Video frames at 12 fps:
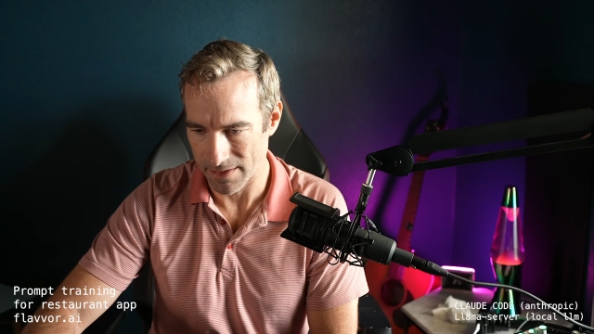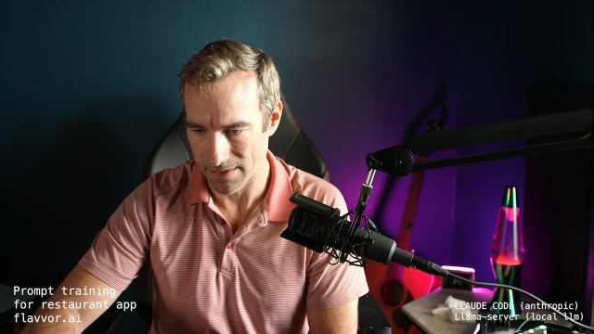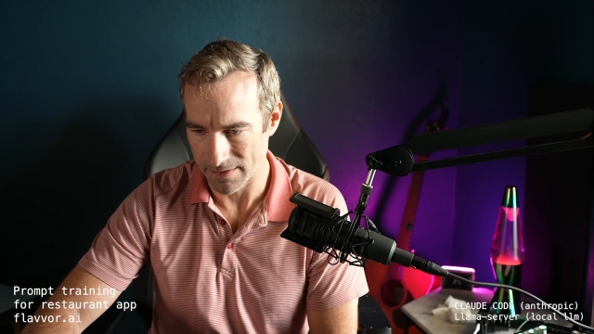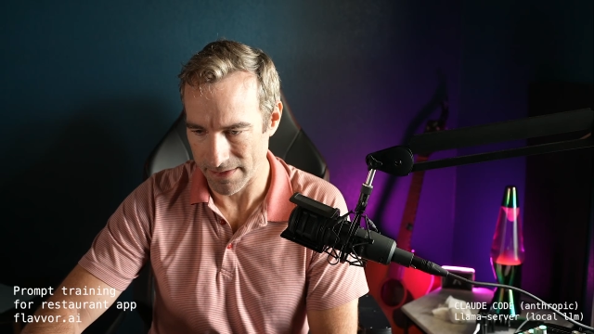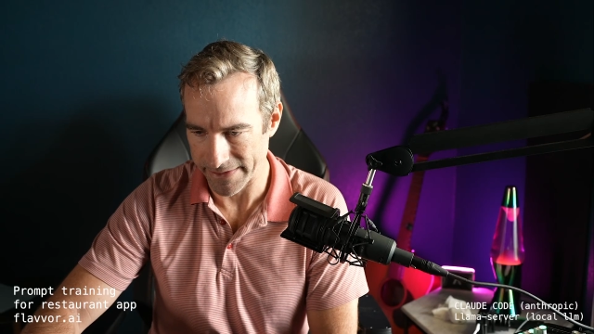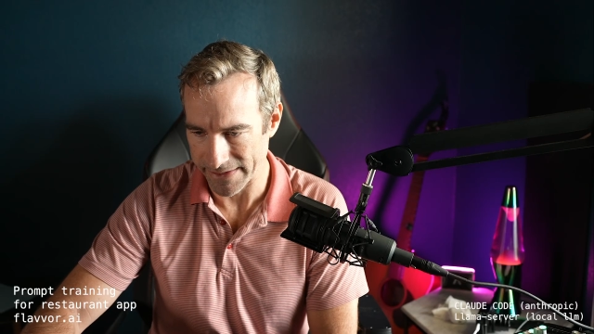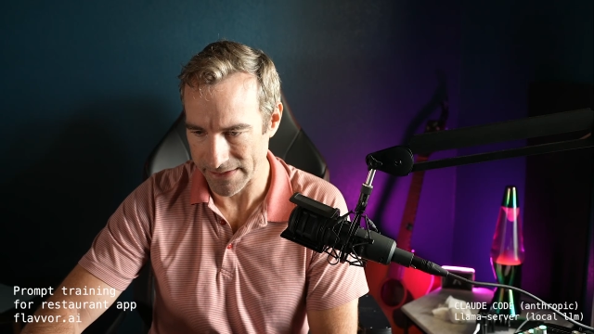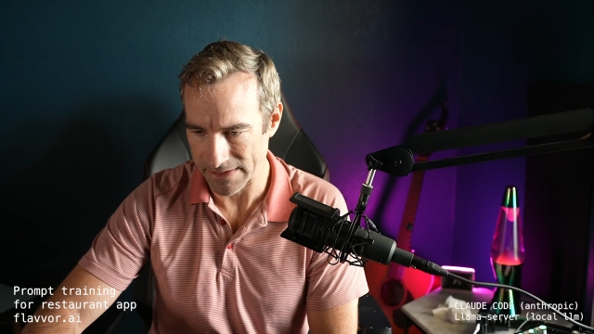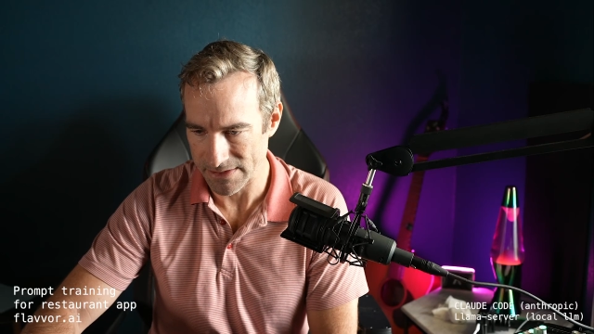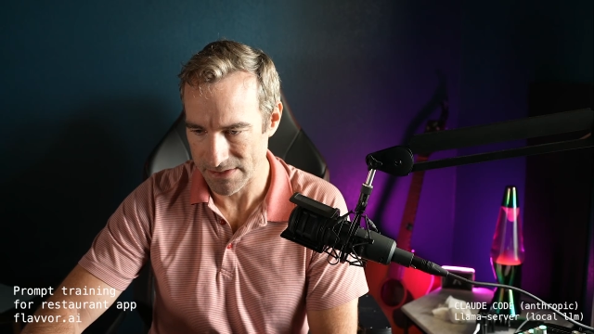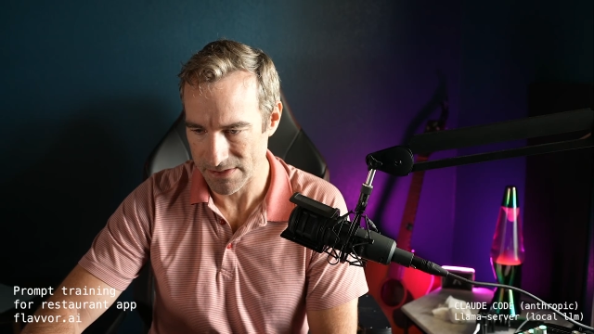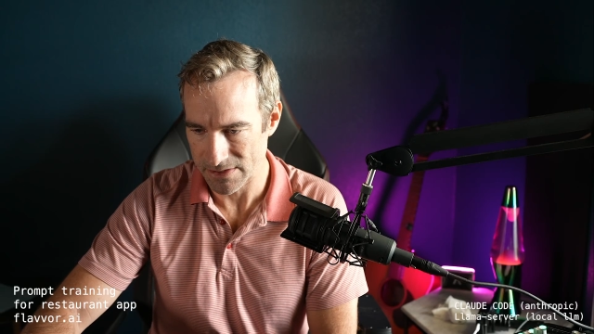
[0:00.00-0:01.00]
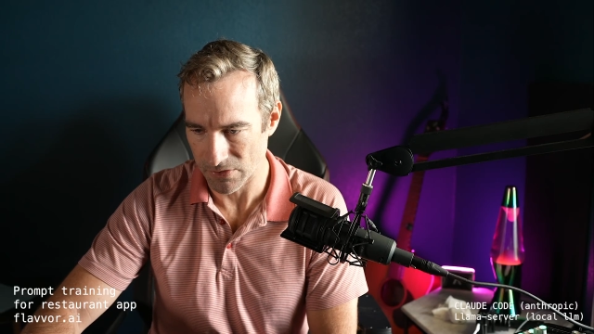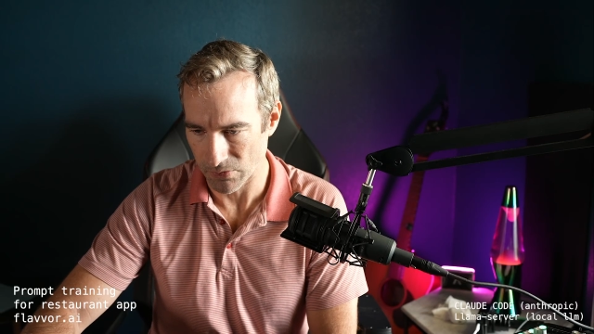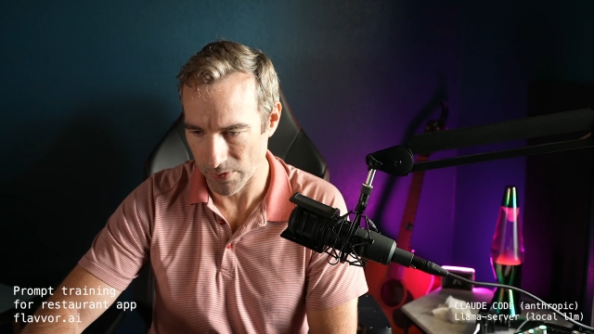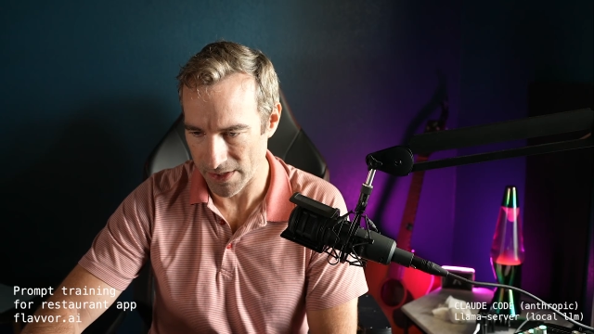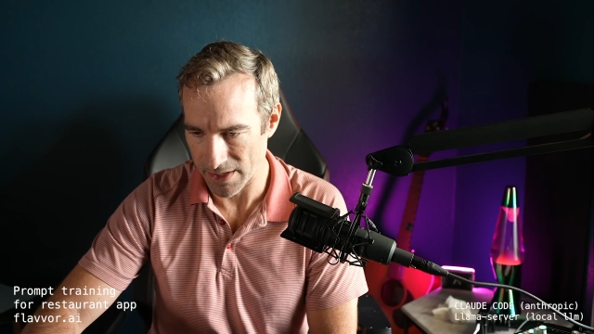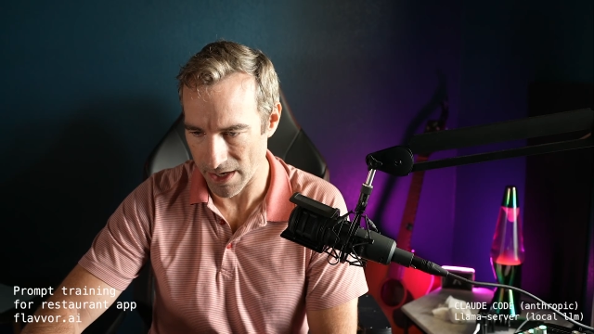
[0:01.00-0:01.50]
needs
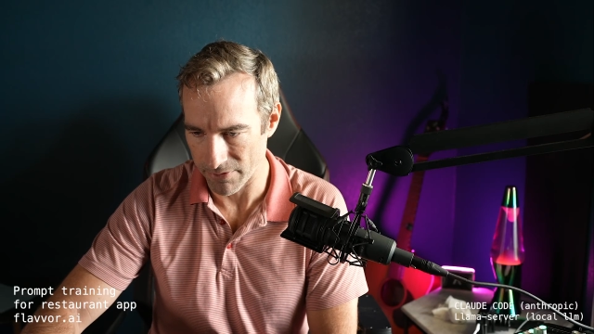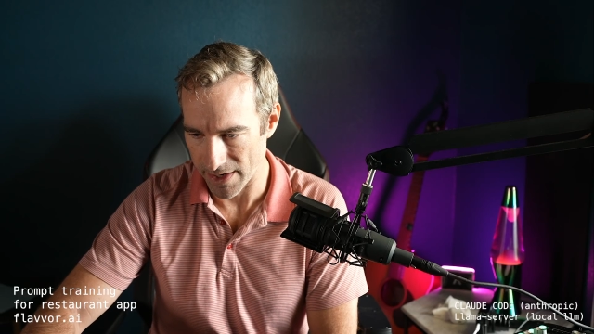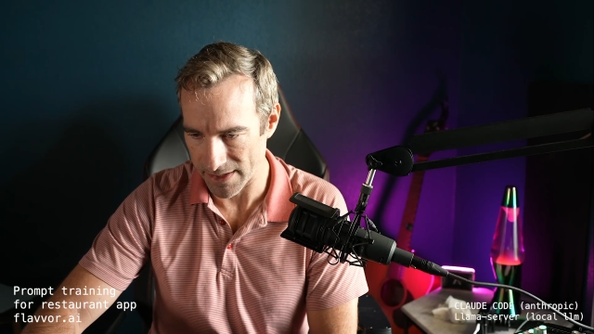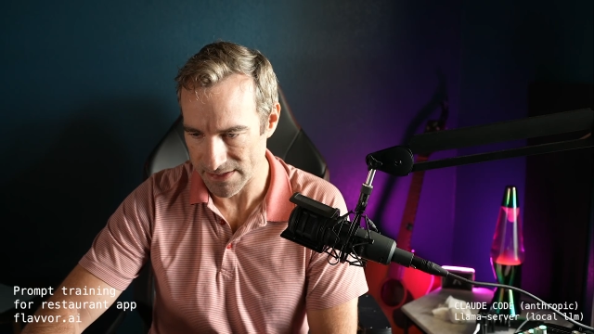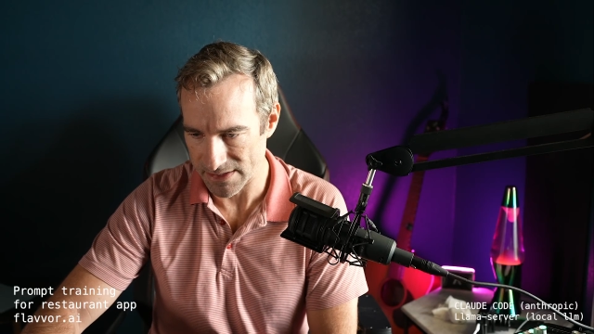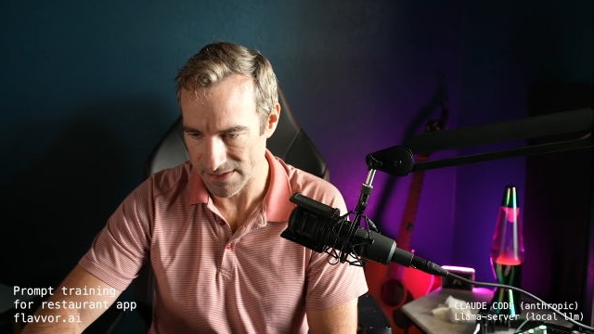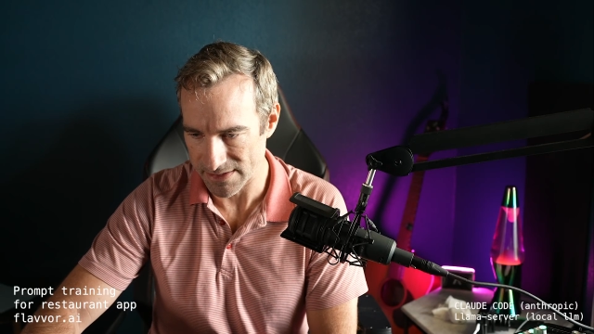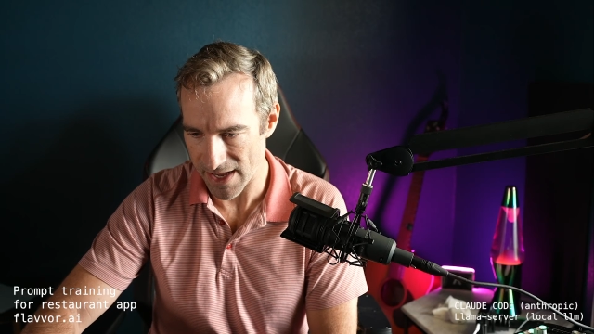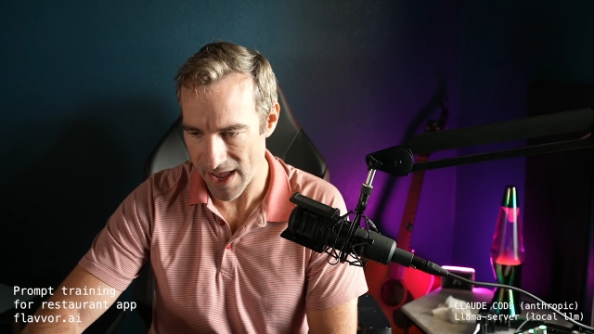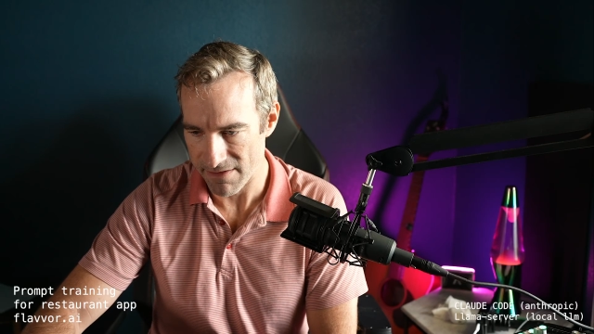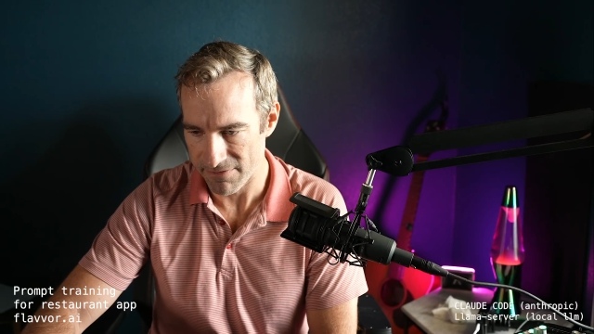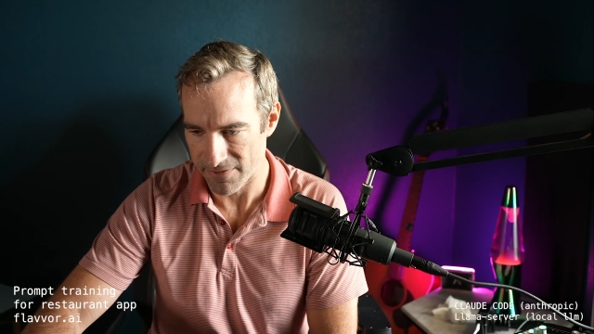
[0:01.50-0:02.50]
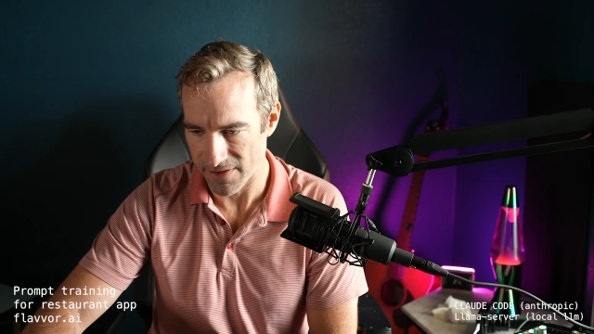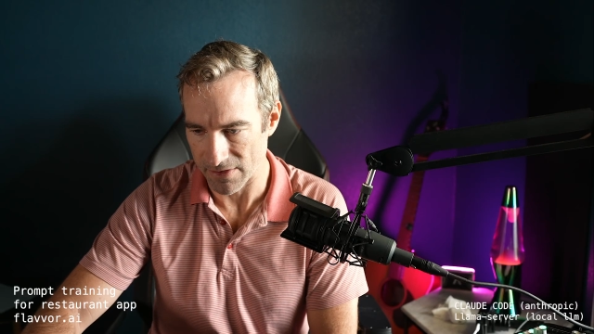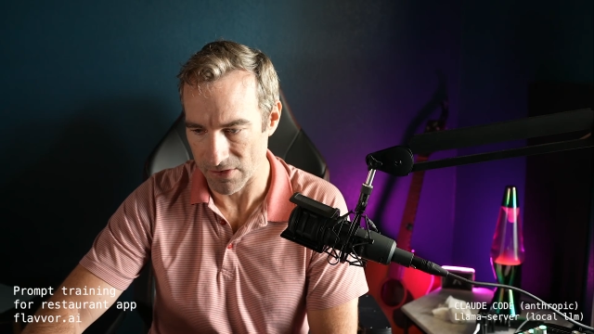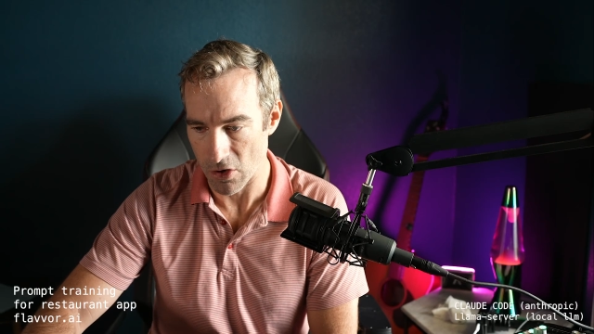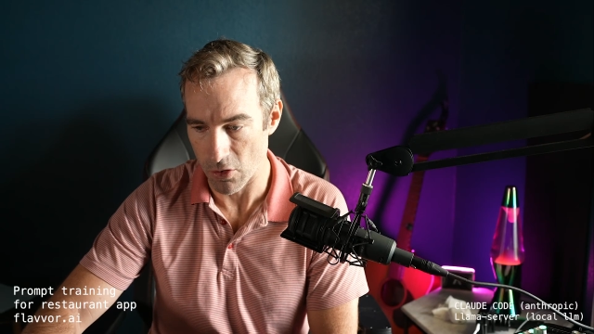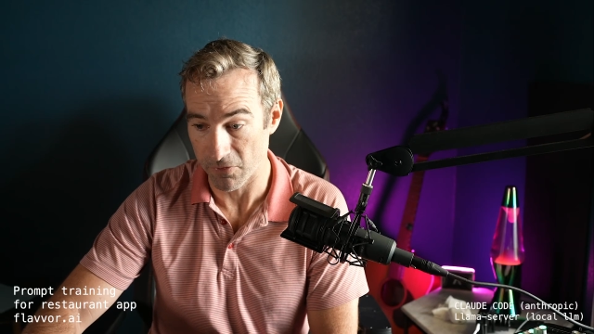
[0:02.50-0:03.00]
redirect to staff and
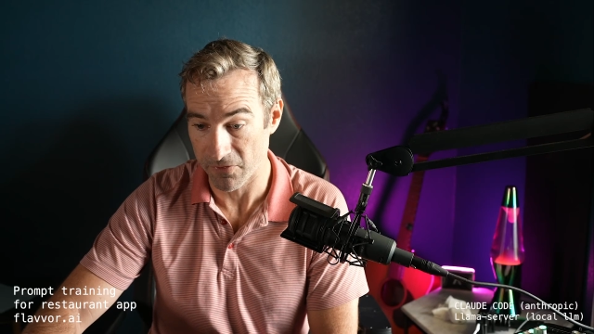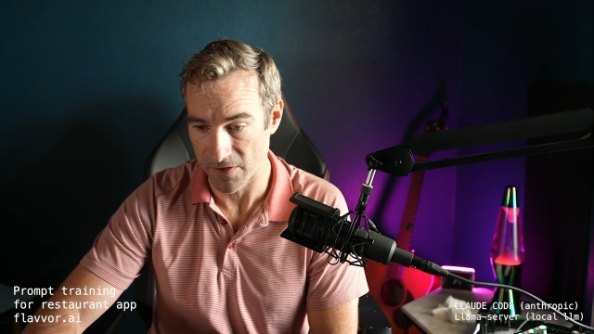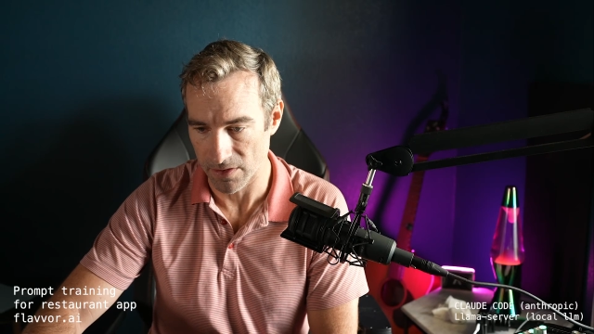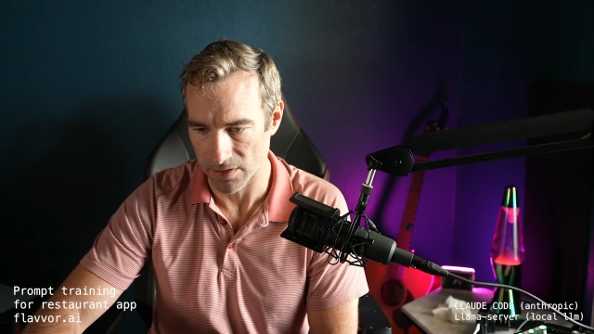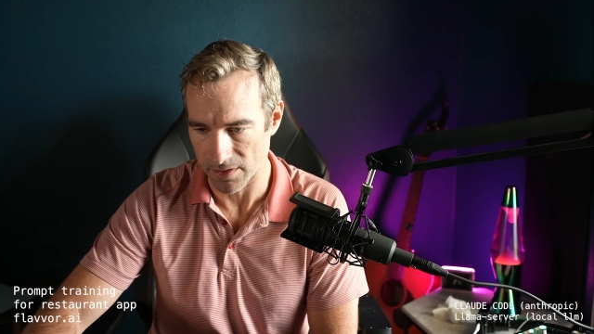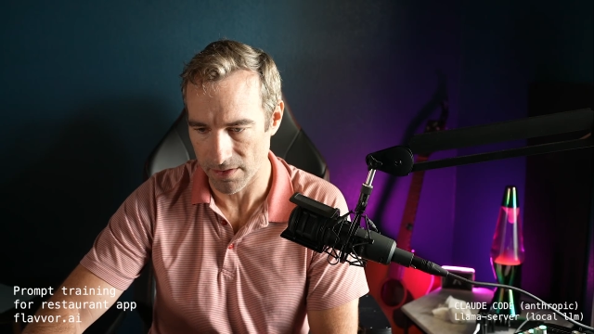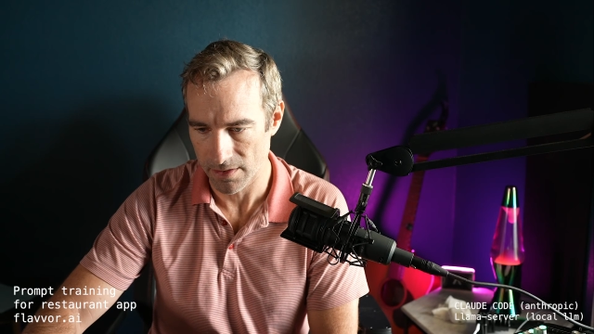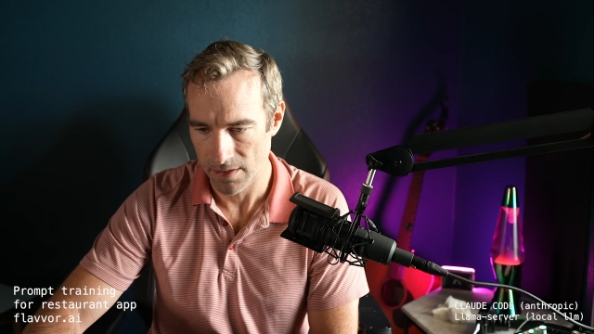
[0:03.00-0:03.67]
no filler.